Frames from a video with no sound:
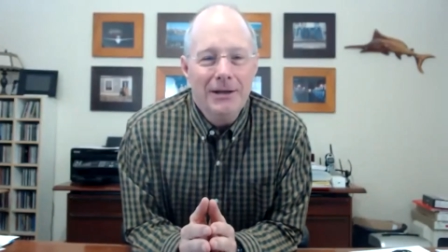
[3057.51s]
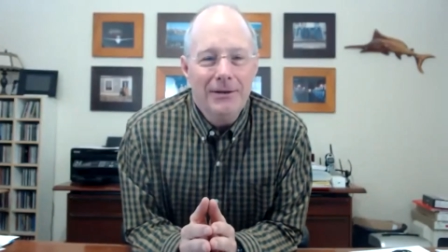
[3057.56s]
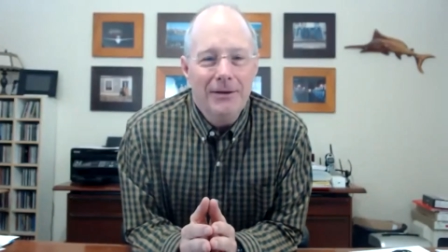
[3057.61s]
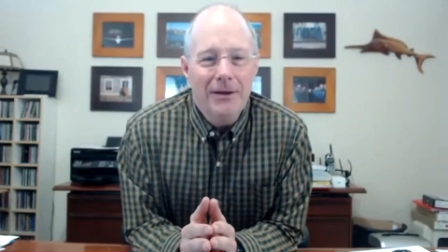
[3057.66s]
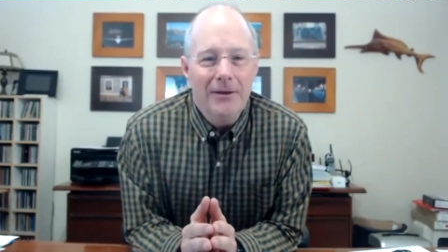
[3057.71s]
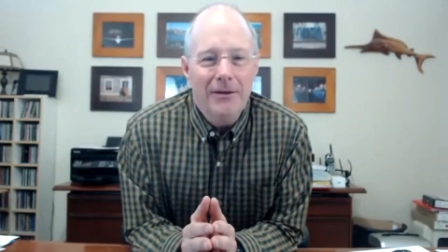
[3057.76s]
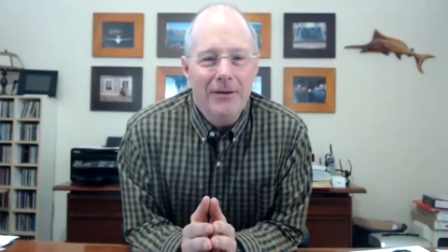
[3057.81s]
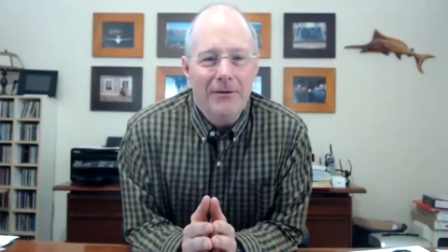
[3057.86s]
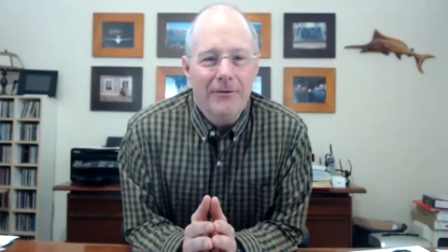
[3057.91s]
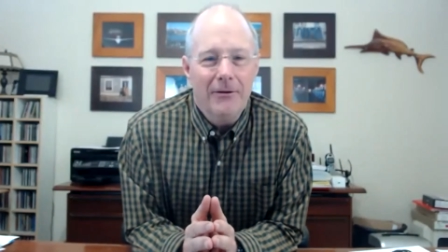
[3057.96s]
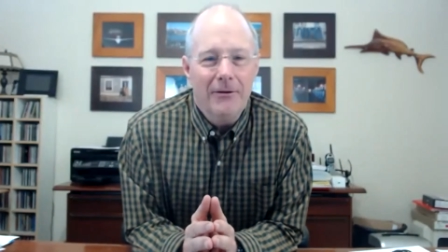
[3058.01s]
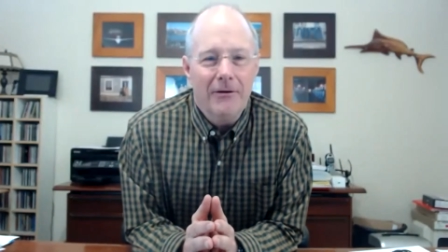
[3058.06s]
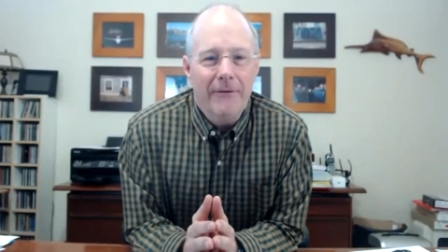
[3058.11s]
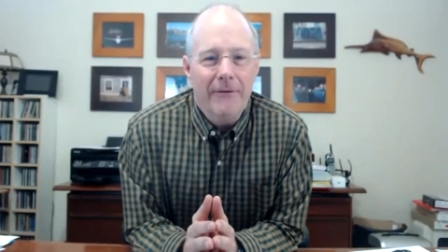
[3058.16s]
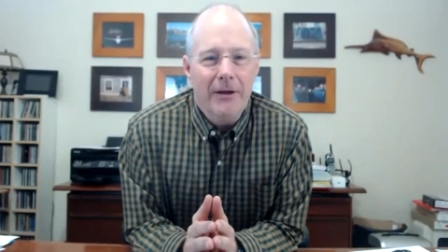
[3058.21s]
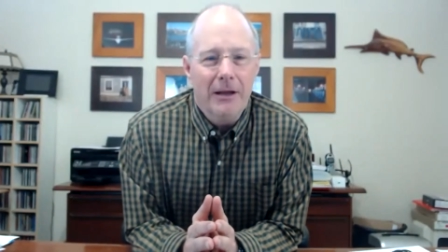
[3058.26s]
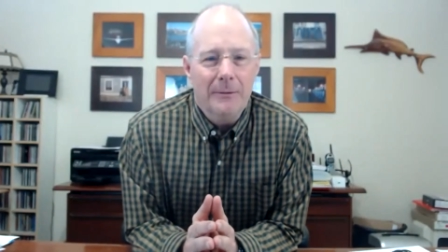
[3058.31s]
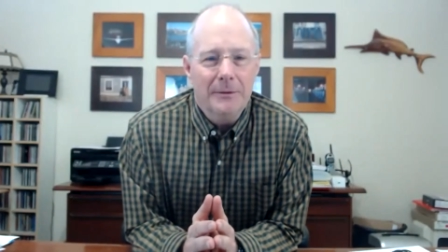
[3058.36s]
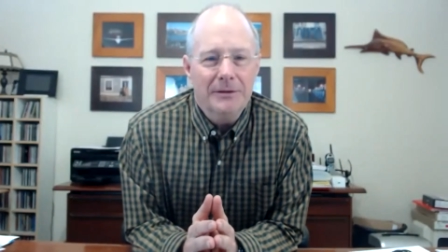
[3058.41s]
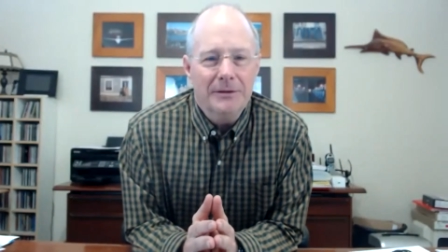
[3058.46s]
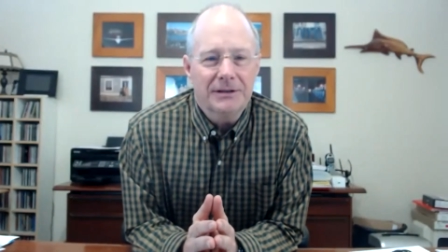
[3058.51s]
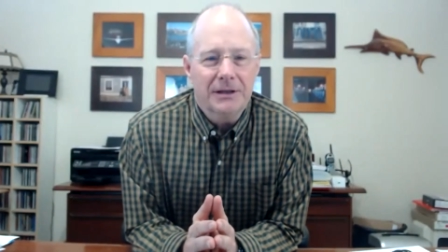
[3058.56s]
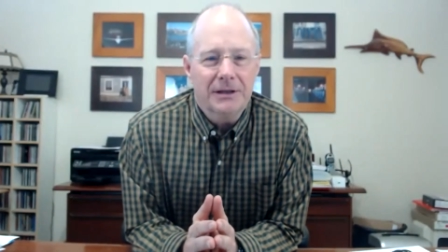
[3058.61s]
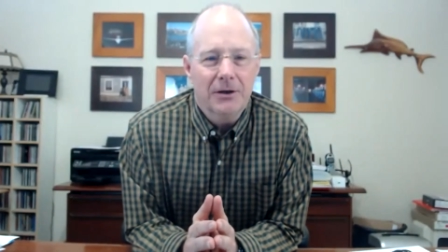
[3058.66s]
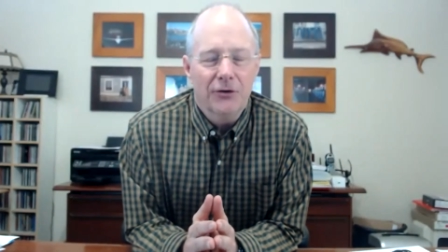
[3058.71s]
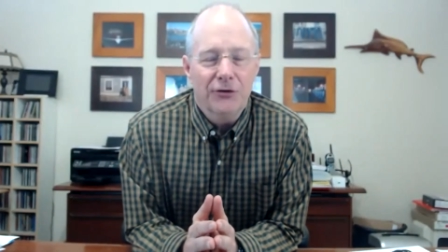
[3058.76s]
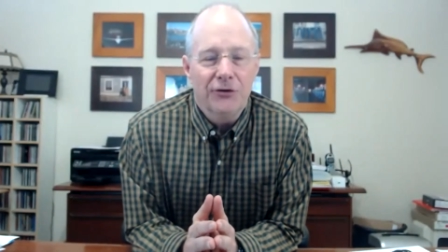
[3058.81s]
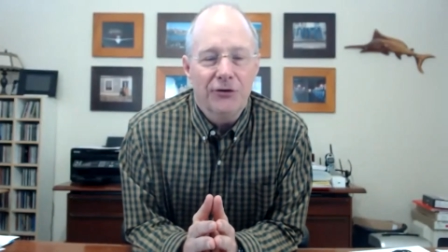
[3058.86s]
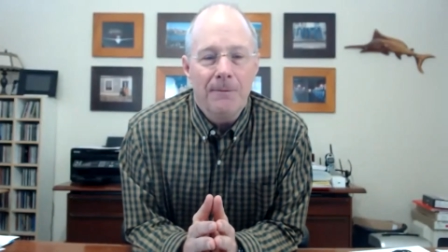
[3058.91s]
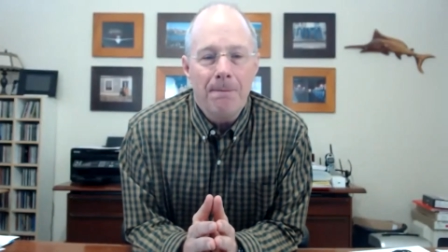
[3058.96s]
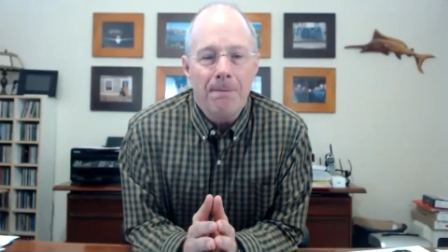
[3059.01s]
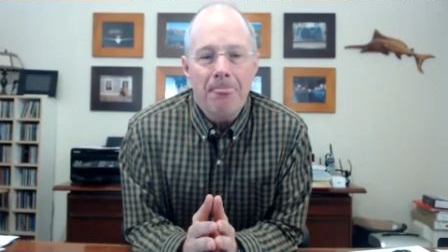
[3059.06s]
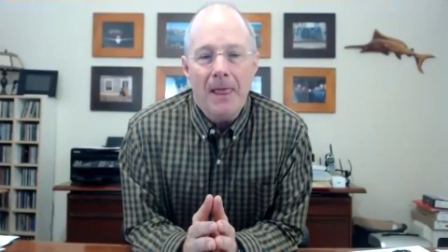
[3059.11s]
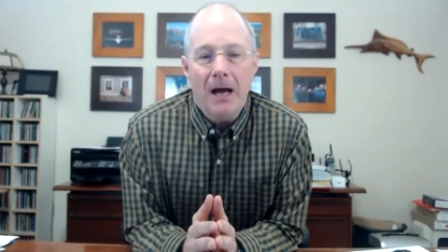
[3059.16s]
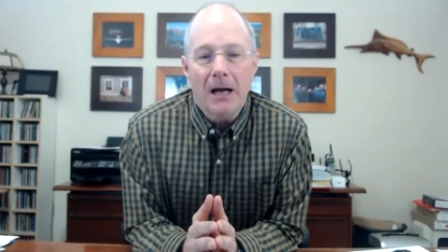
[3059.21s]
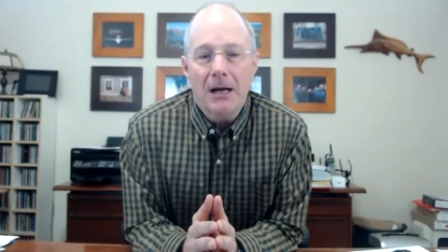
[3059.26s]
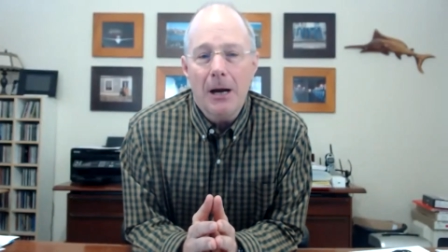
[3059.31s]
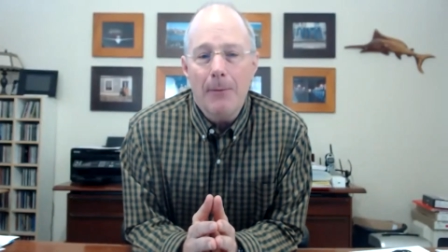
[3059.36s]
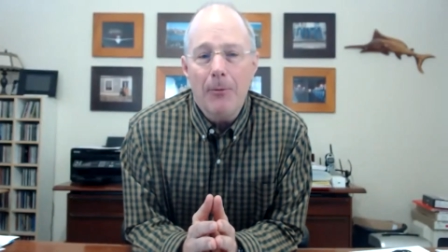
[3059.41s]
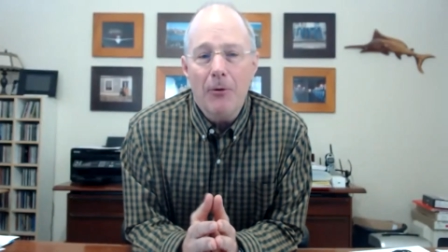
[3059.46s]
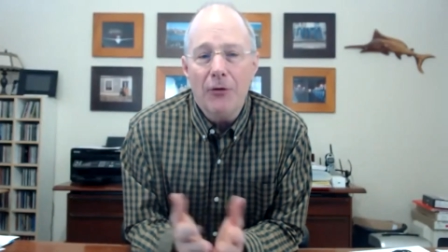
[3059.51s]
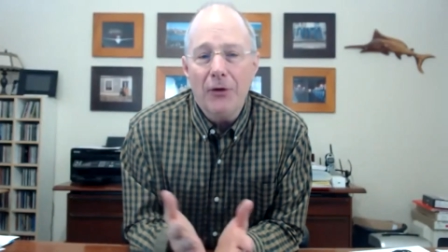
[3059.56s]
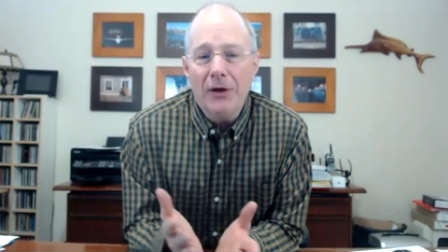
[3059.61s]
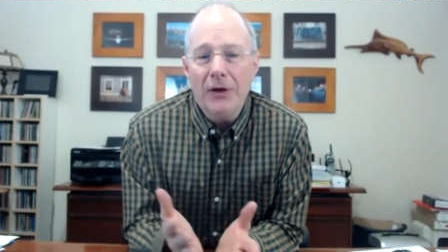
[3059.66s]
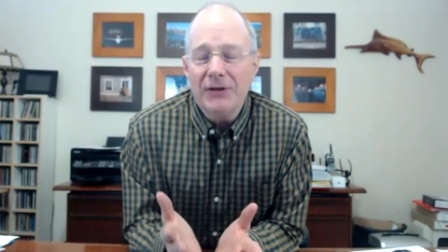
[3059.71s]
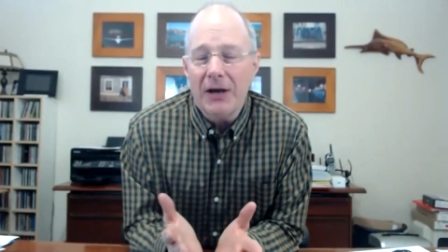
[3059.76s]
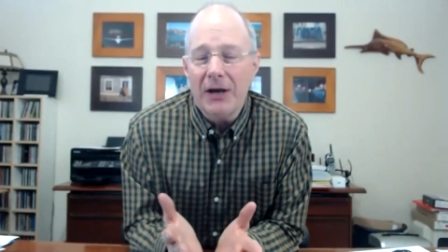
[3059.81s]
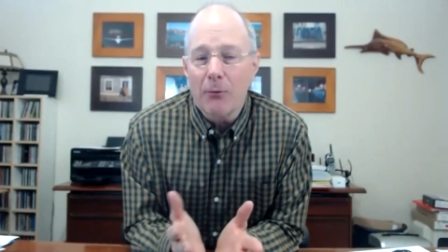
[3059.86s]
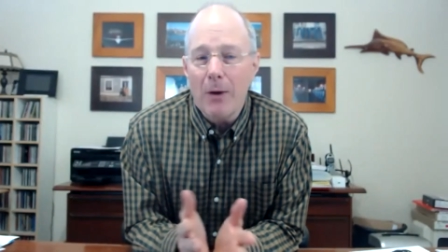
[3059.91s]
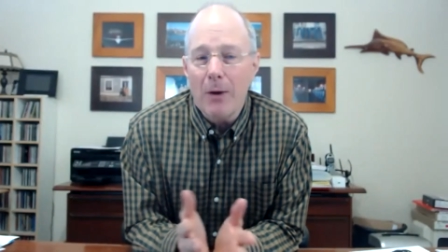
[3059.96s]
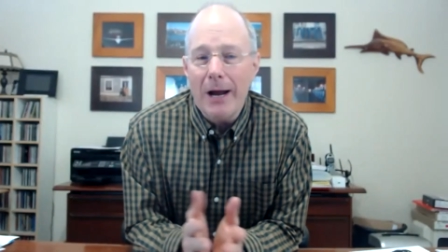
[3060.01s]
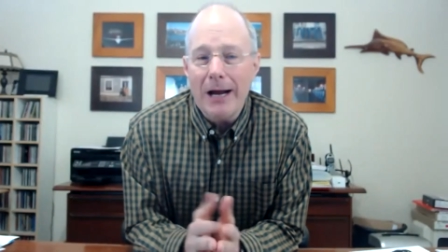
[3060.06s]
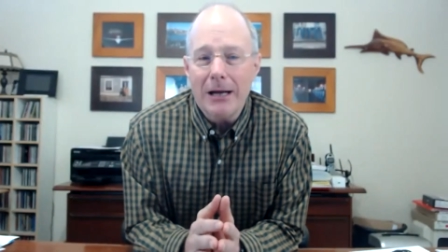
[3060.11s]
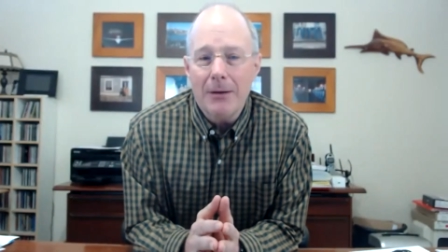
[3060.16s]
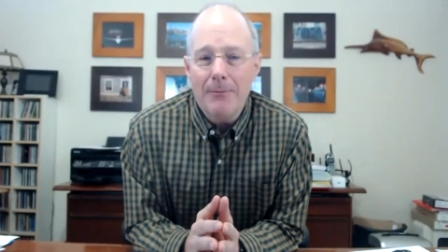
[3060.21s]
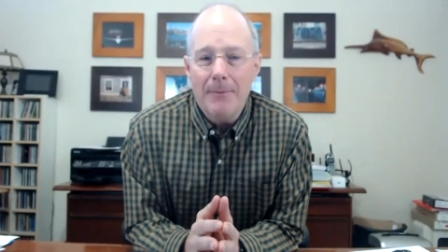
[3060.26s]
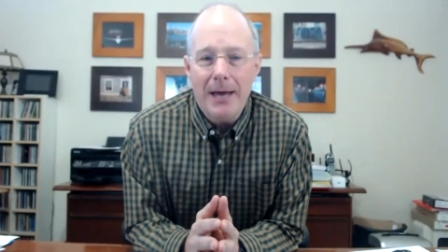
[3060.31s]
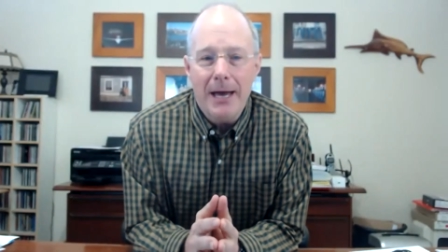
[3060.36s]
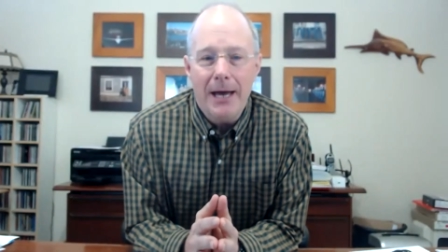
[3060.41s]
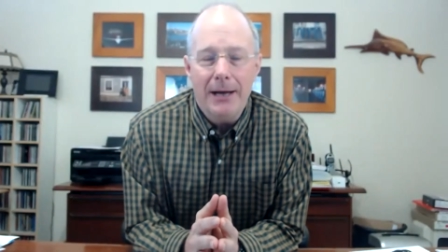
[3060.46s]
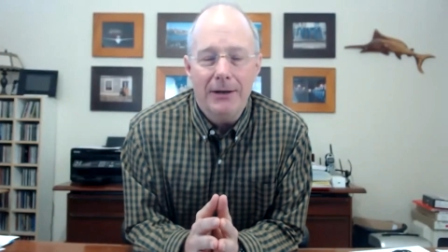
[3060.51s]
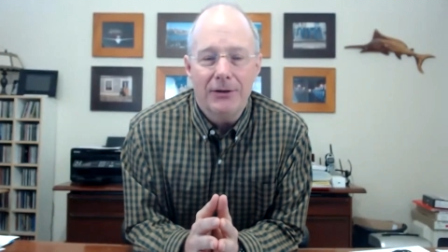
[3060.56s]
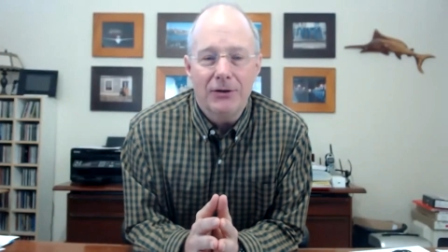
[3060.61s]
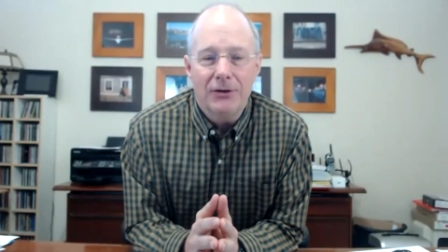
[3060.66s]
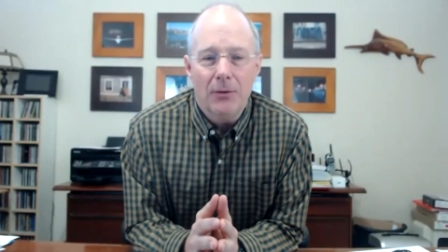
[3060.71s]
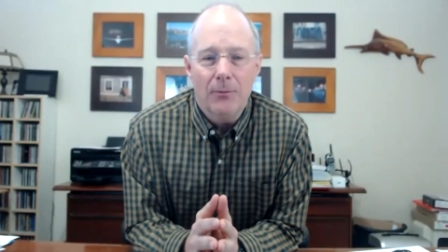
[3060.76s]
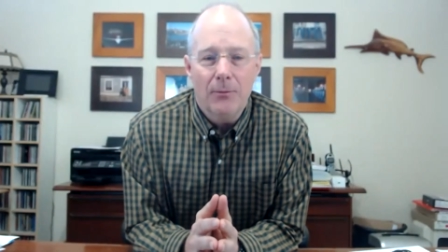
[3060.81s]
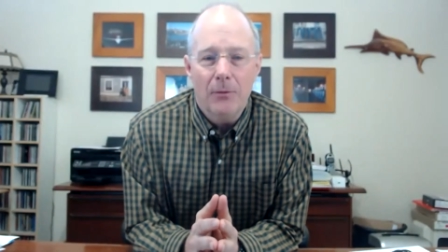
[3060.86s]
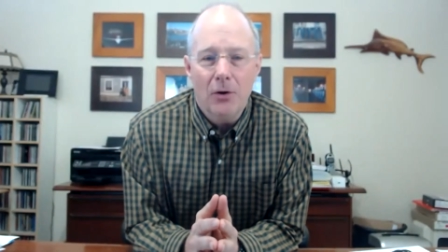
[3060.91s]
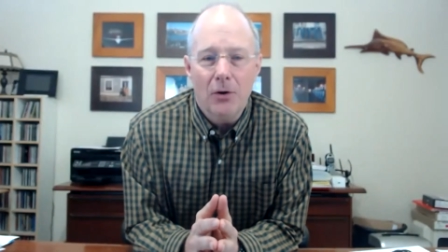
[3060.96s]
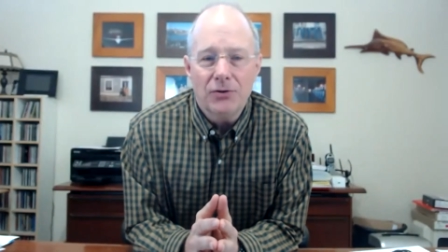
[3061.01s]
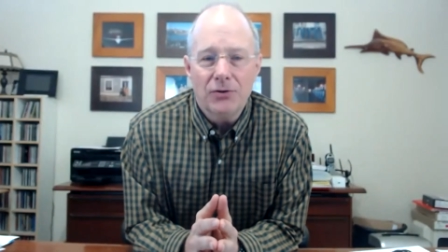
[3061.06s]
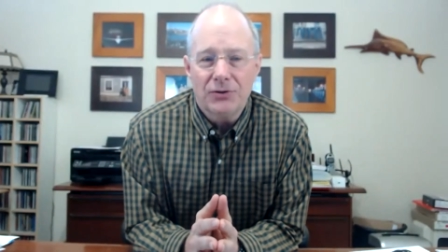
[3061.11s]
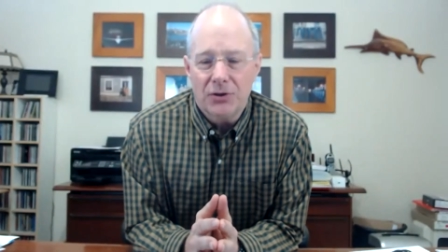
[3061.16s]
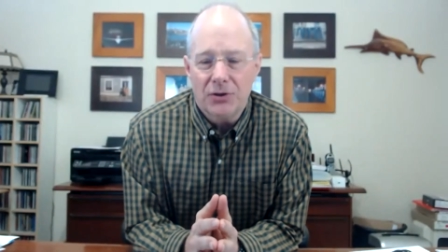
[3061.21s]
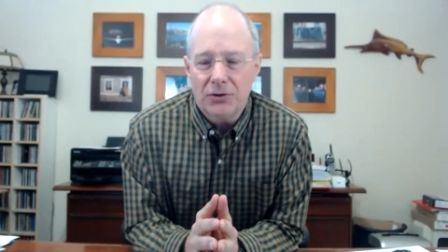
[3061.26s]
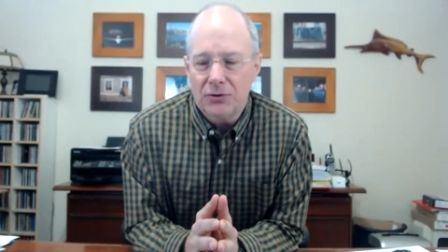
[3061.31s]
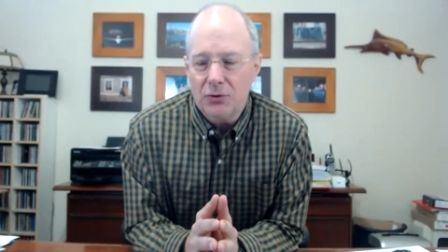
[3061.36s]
their, their development skills a couple things I recommend to most